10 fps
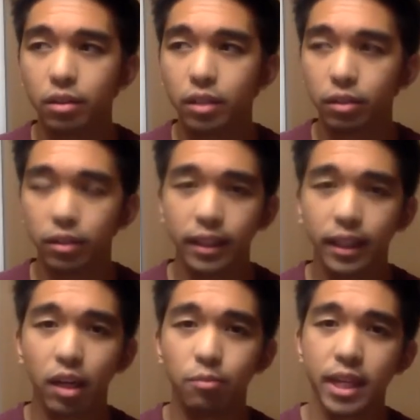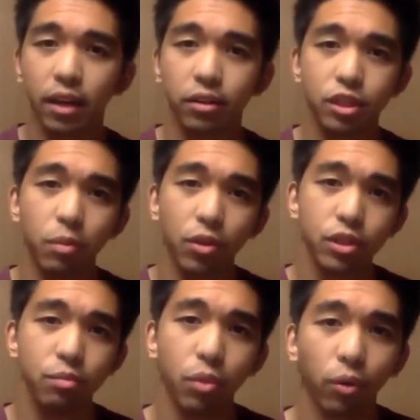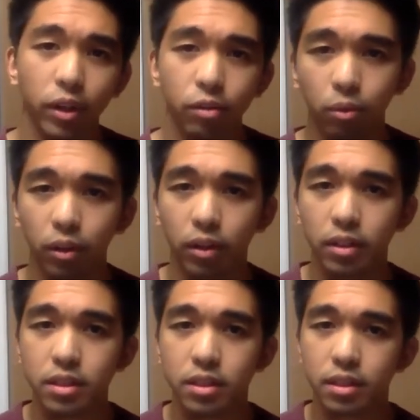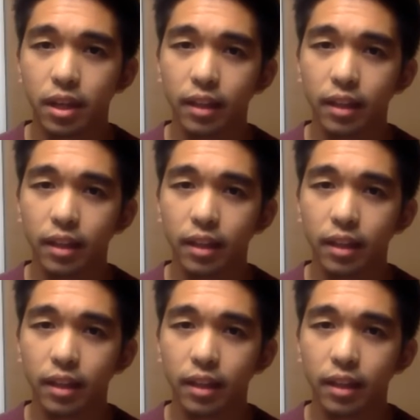the only thing that comes out is the most important words,